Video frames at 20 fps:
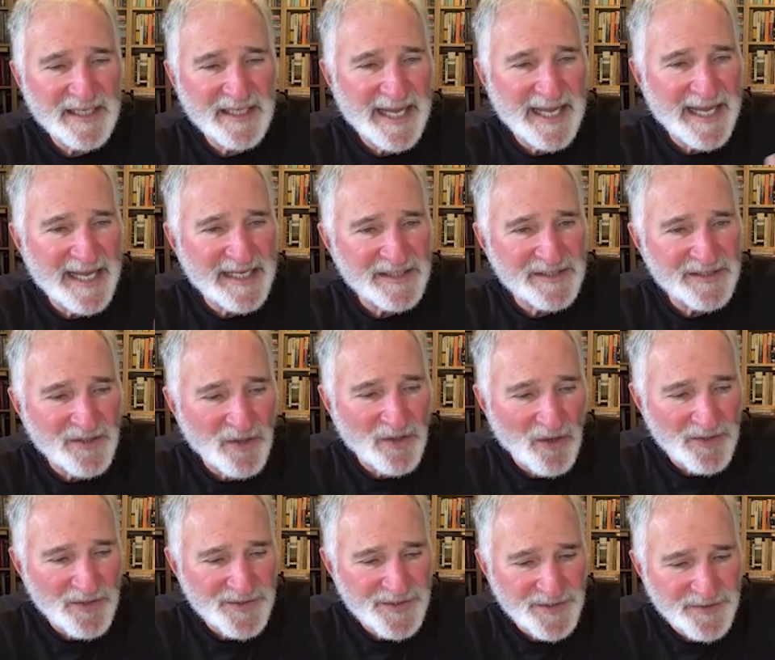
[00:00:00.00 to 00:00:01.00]
and
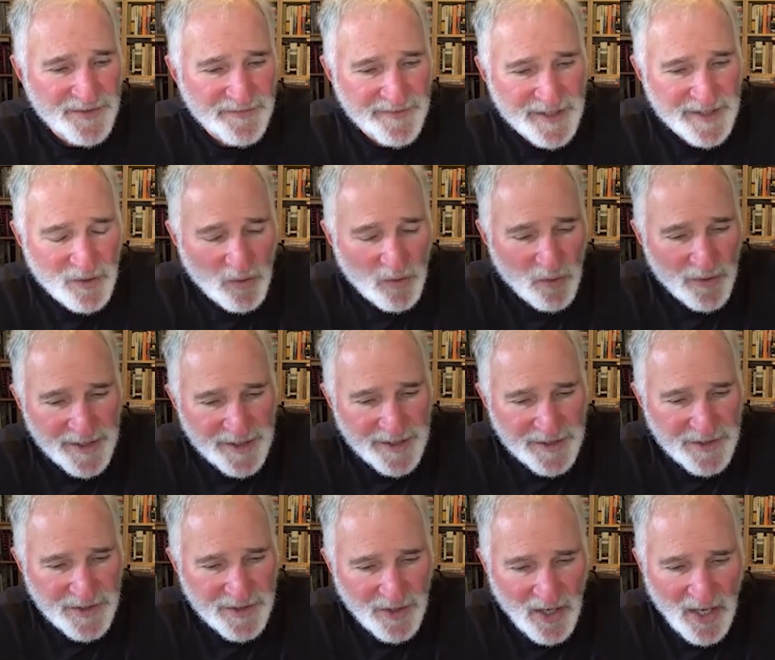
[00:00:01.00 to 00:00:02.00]
also the
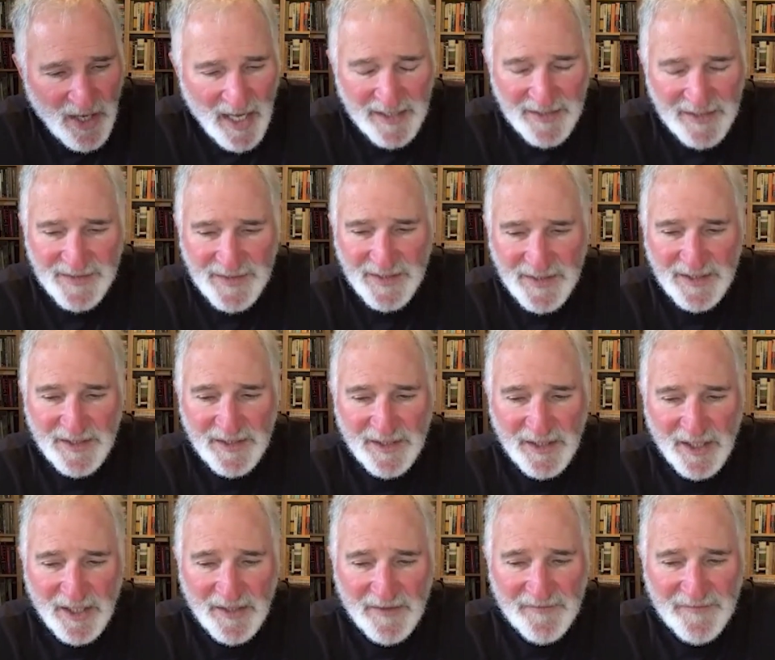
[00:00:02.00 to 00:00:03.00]
recorded talks
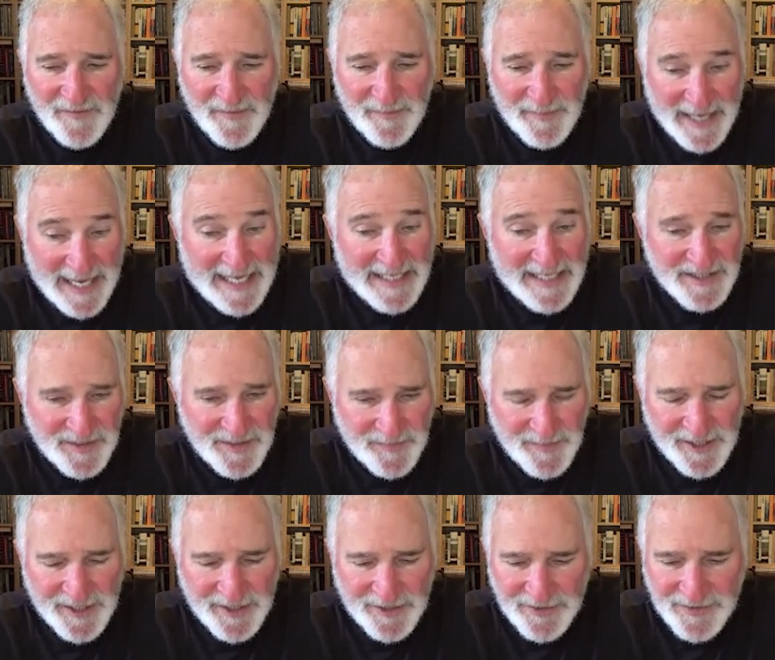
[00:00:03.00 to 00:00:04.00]
of past
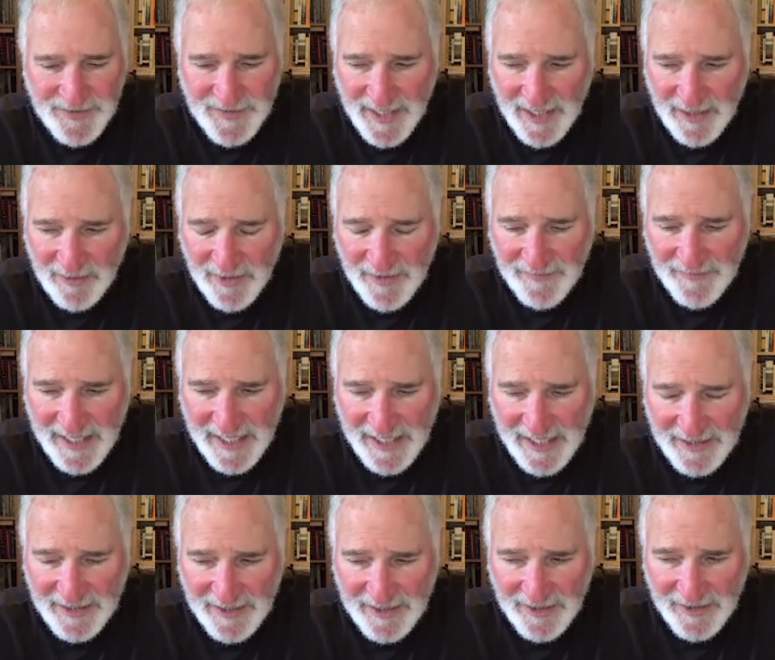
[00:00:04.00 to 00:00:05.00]
speakers that we've
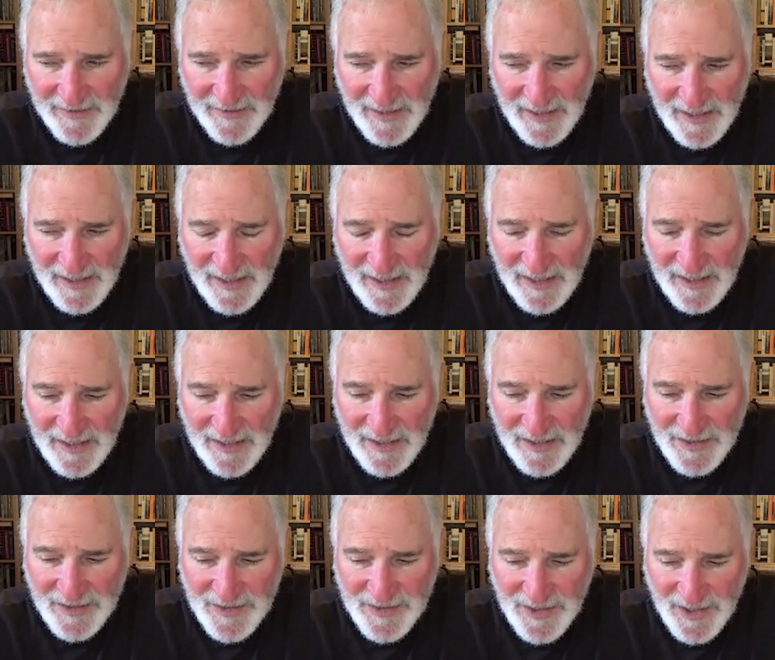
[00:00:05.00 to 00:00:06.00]
had here.
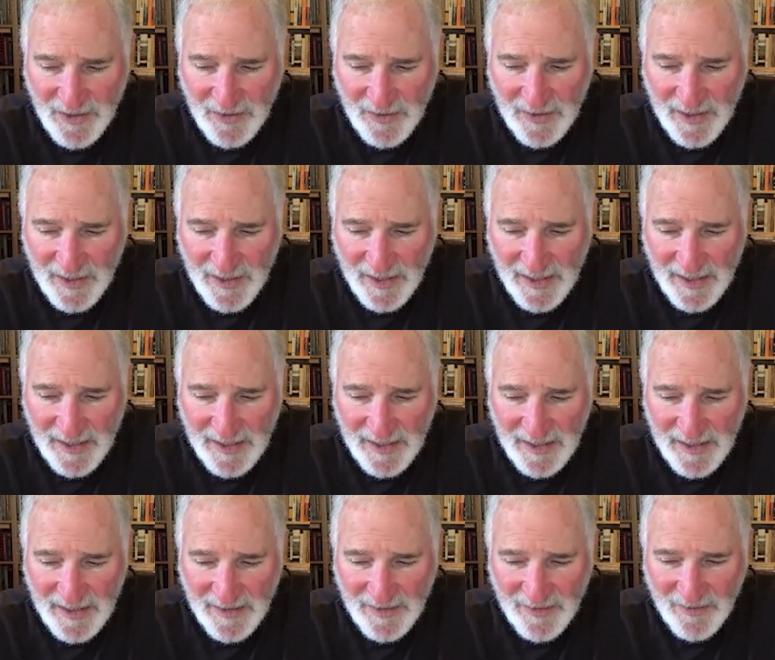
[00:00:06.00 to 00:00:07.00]
So
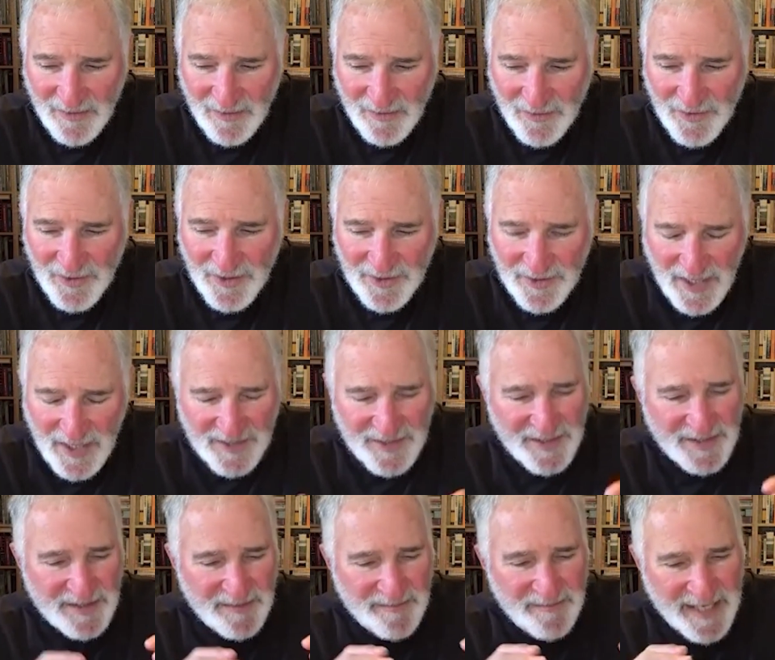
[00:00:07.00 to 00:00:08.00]
I
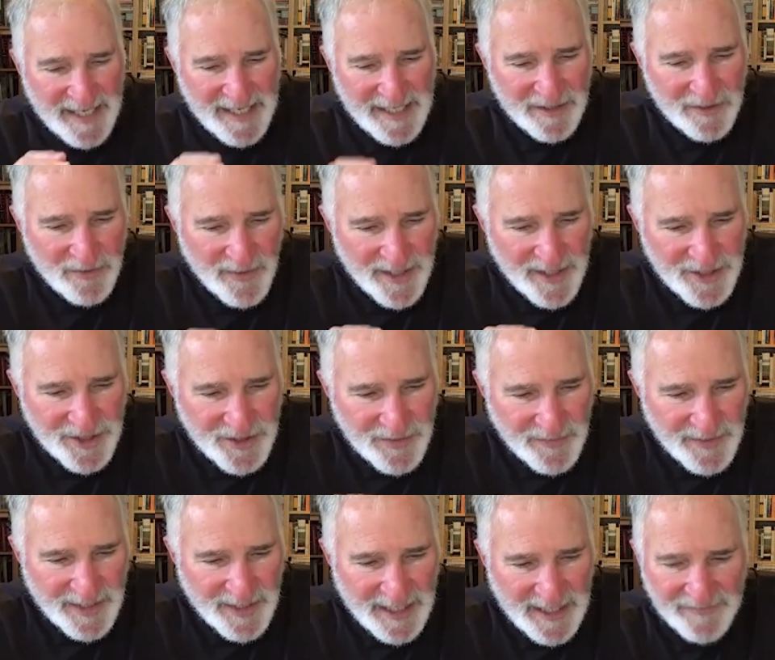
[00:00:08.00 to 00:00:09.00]
think the main question
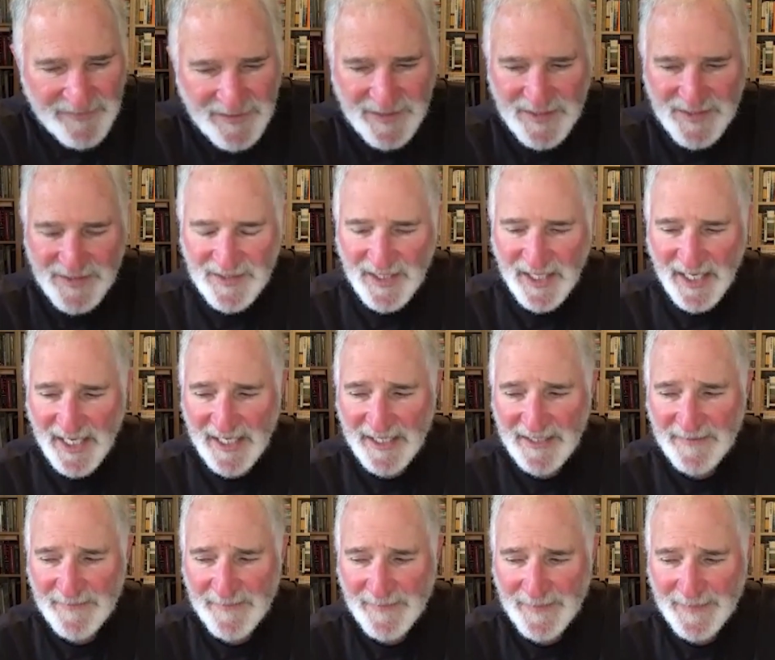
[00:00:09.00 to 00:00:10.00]
we have to
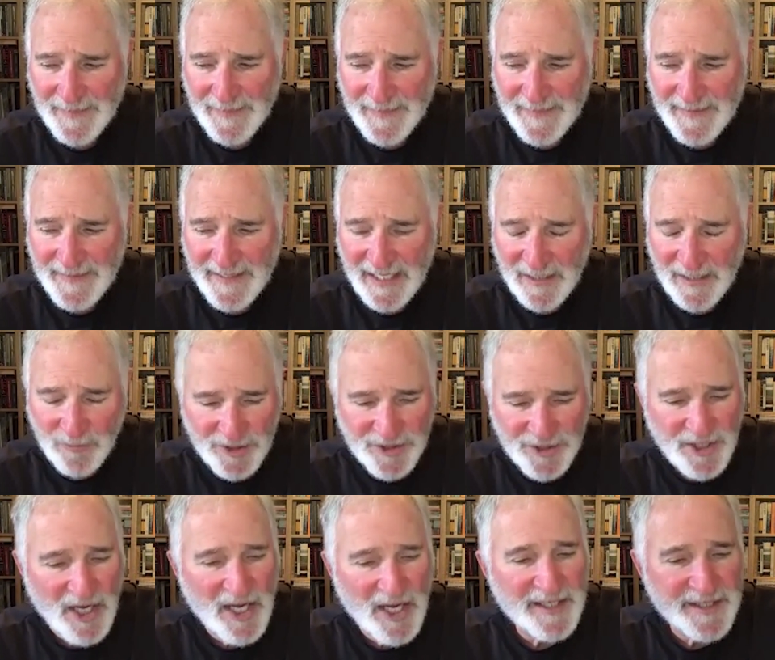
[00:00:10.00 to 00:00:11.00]
decide, and we're
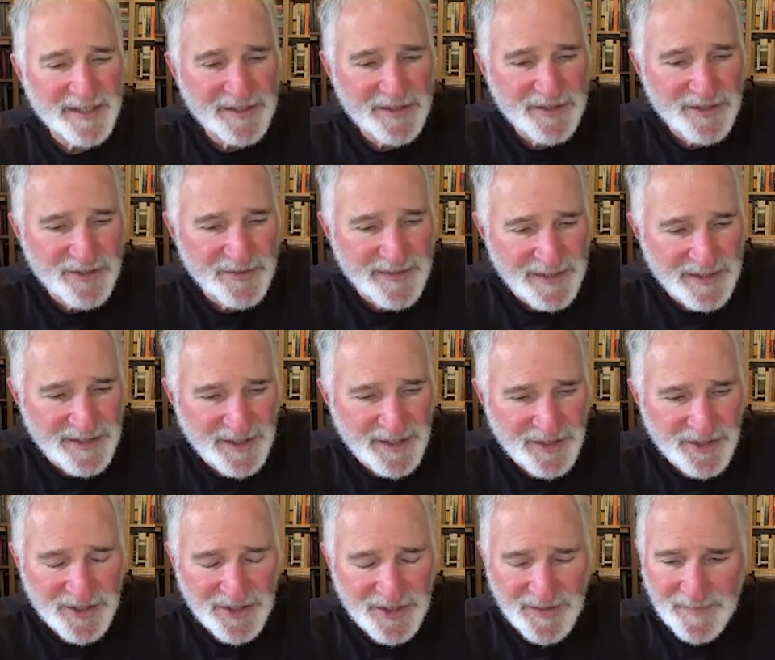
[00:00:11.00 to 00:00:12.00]
talking to
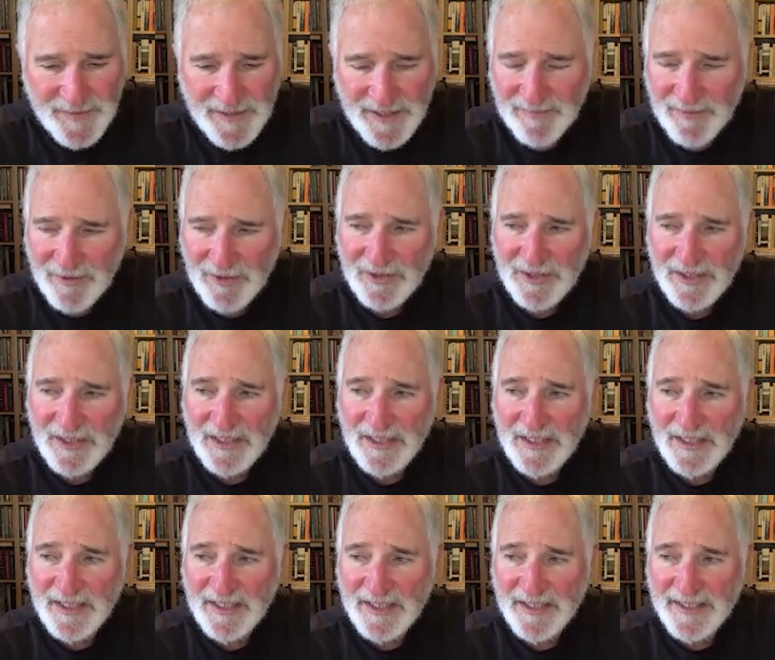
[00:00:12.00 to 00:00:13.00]
indigenous people,
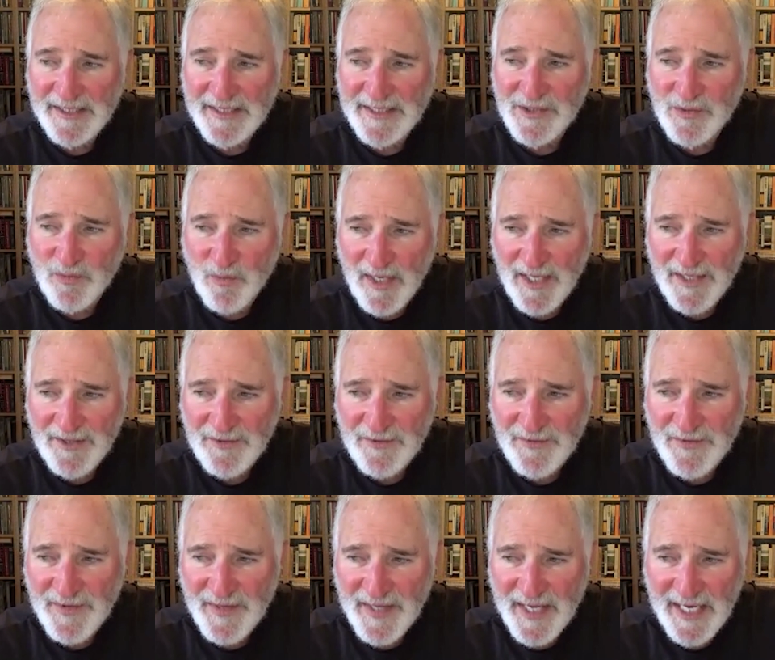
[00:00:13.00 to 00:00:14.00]
is whether
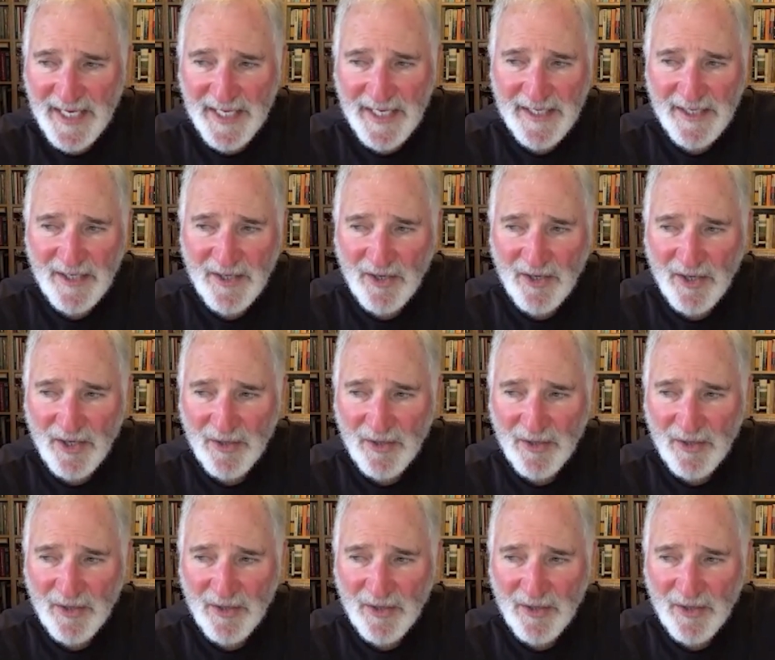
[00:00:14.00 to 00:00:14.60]
they